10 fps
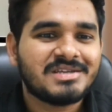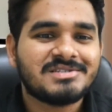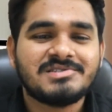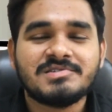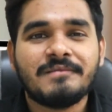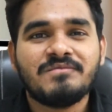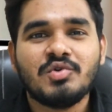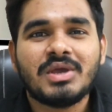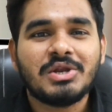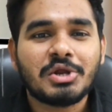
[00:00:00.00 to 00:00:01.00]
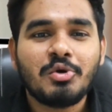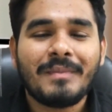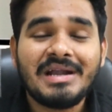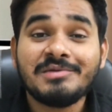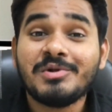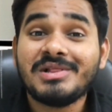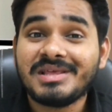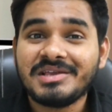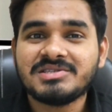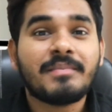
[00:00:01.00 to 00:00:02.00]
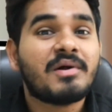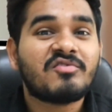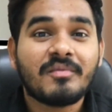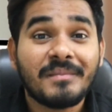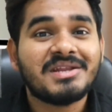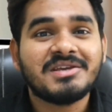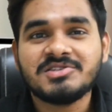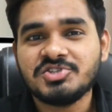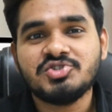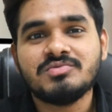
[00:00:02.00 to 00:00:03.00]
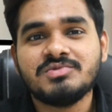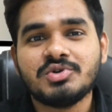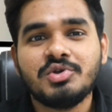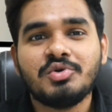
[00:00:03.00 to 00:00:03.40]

But yes, you can do multiple things apart from meetings in Zoom.